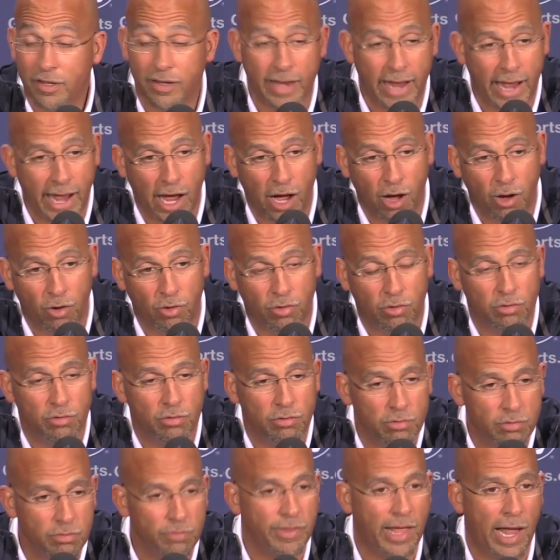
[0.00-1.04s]
Now,
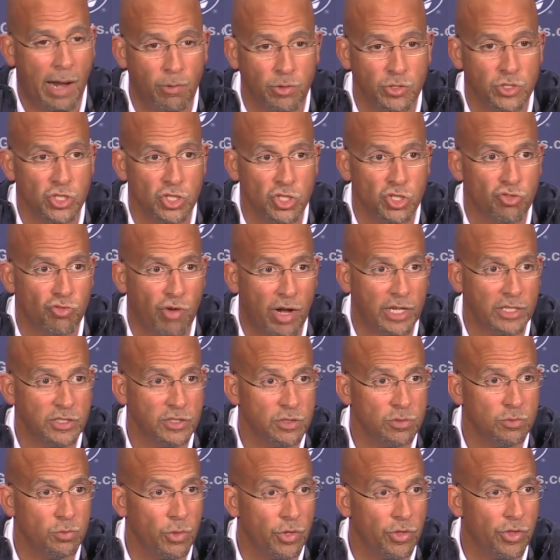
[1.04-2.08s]
that was
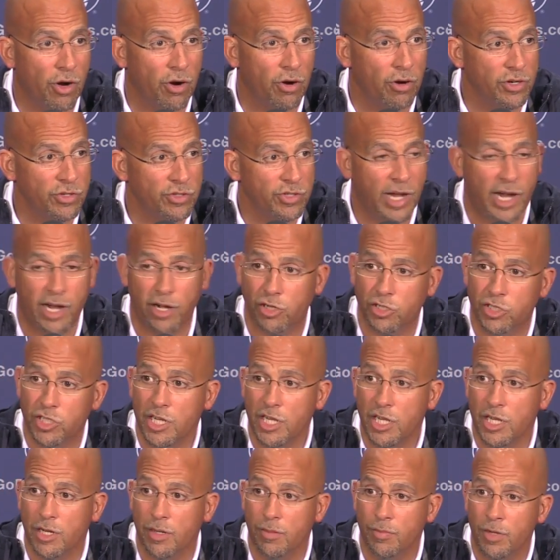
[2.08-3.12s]
addressed with our entire
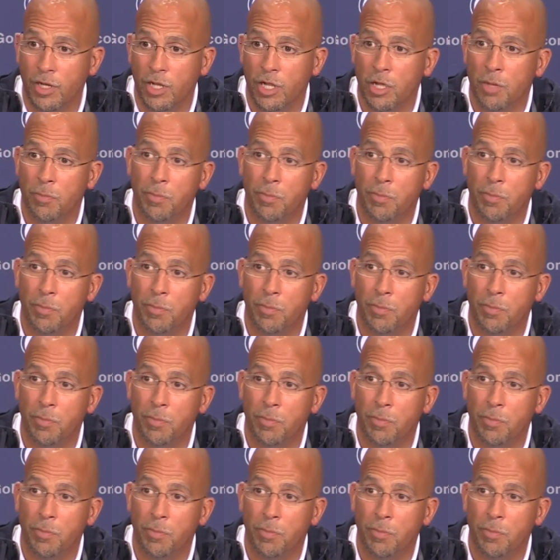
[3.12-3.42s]
team.